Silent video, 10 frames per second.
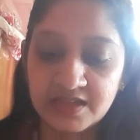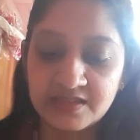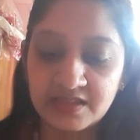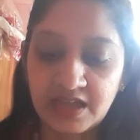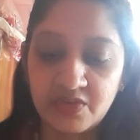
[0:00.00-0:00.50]

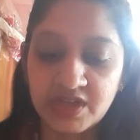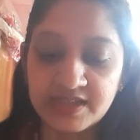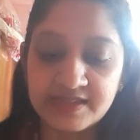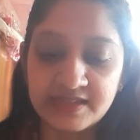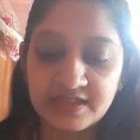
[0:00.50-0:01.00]
Sadao
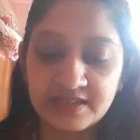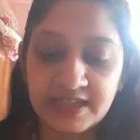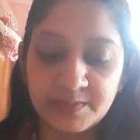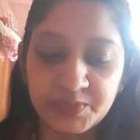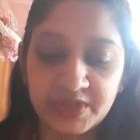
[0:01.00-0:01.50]
considered
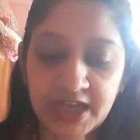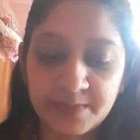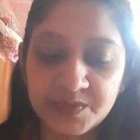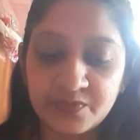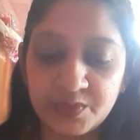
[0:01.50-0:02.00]
that
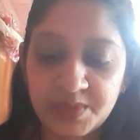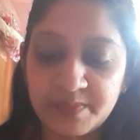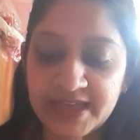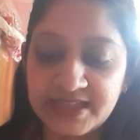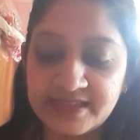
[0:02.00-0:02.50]
perhaps would be
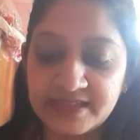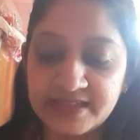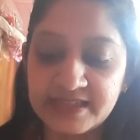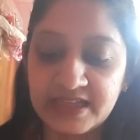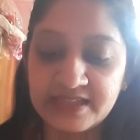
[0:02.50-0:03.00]
best.
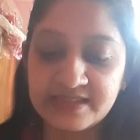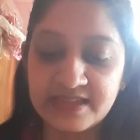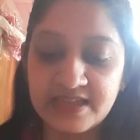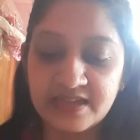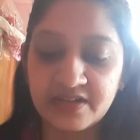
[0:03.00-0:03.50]

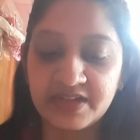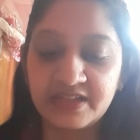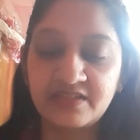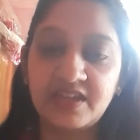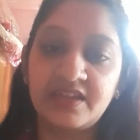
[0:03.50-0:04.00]
Excellency, he
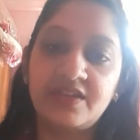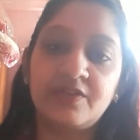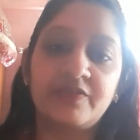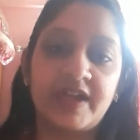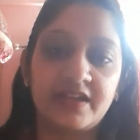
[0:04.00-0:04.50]
agreed, thinking
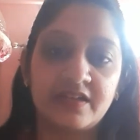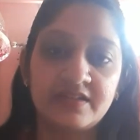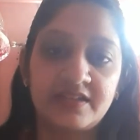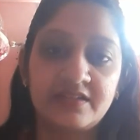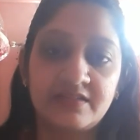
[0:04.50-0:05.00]
of Hannah,
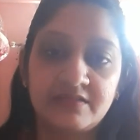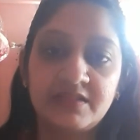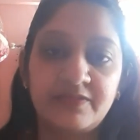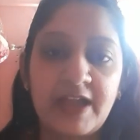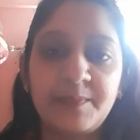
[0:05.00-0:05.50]
that
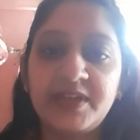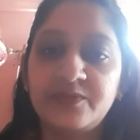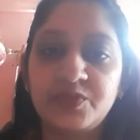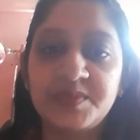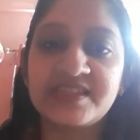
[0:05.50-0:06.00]
the family
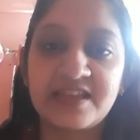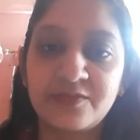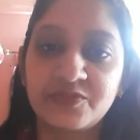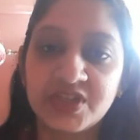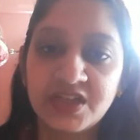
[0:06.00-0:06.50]
would be
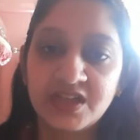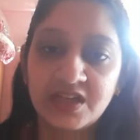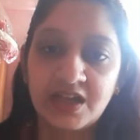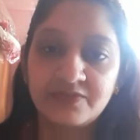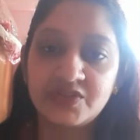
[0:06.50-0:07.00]
saved.
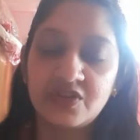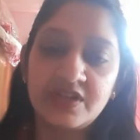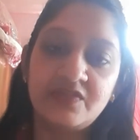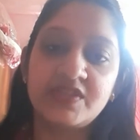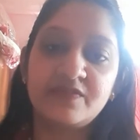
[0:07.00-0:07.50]
After
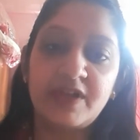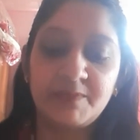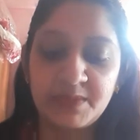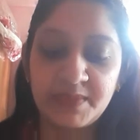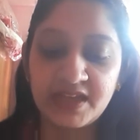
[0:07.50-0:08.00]
all, he was a
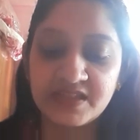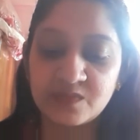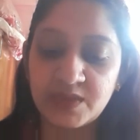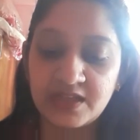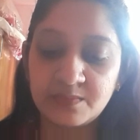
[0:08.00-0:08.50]
family man
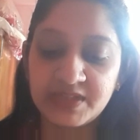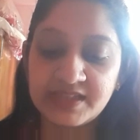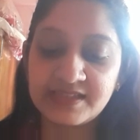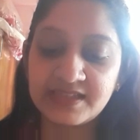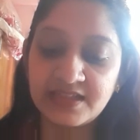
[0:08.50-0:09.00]
as well.
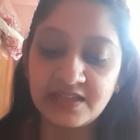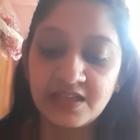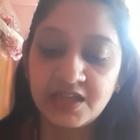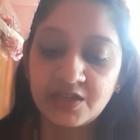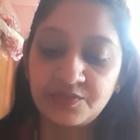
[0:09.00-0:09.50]
But
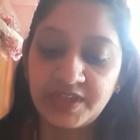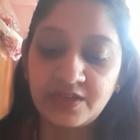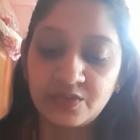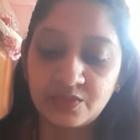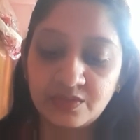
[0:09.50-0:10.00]
still,
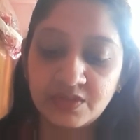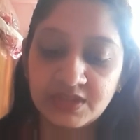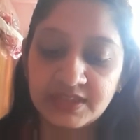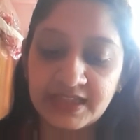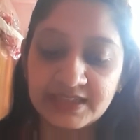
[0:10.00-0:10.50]
we know
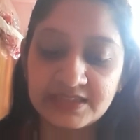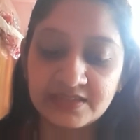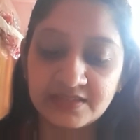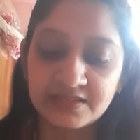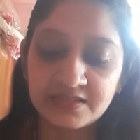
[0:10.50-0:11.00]

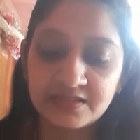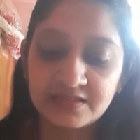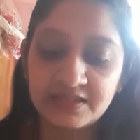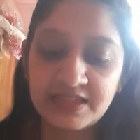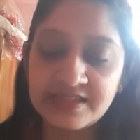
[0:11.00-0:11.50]
that
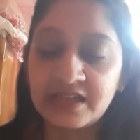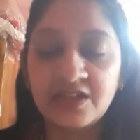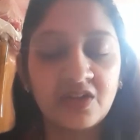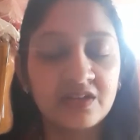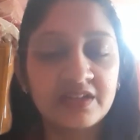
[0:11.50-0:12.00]
these are
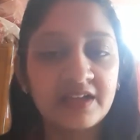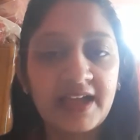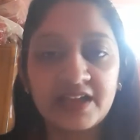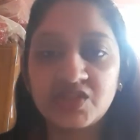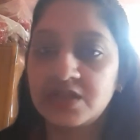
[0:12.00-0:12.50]
not
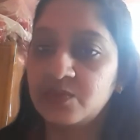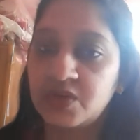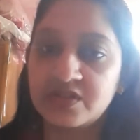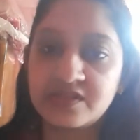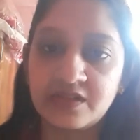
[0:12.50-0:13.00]
the actual
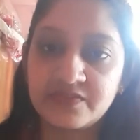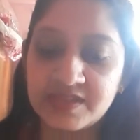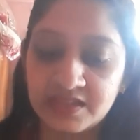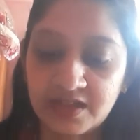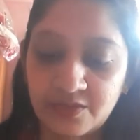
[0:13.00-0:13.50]
words of
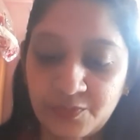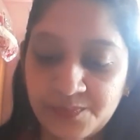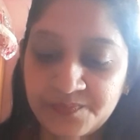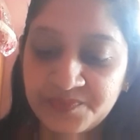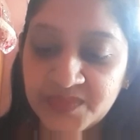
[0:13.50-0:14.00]
Sadao.
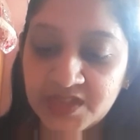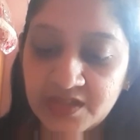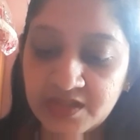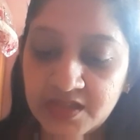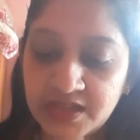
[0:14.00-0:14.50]

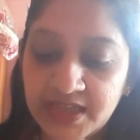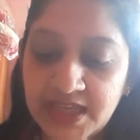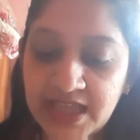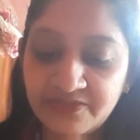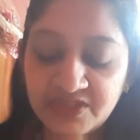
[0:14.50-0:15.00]

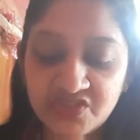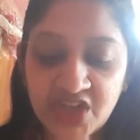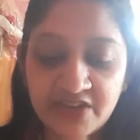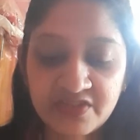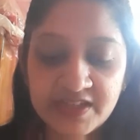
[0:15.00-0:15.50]
He left the
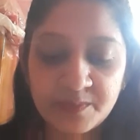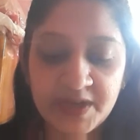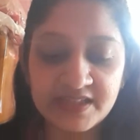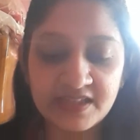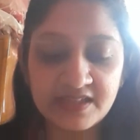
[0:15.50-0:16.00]
general's
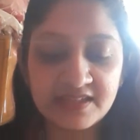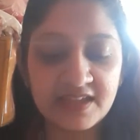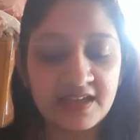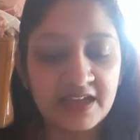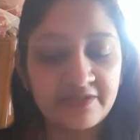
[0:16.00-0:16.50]
presence
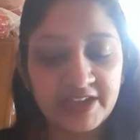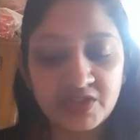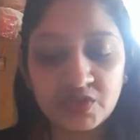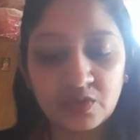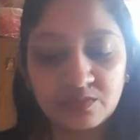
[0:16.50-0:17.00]
then and
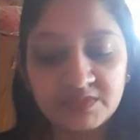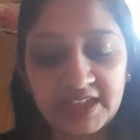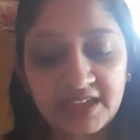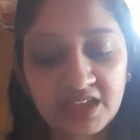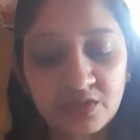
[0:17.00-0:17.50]
went home,
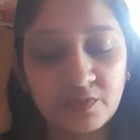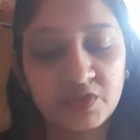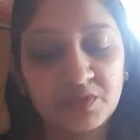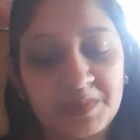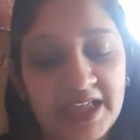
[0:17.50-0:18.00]
thinking
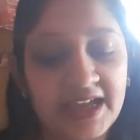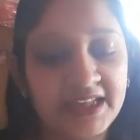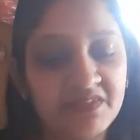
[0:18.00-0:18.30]
over the plan.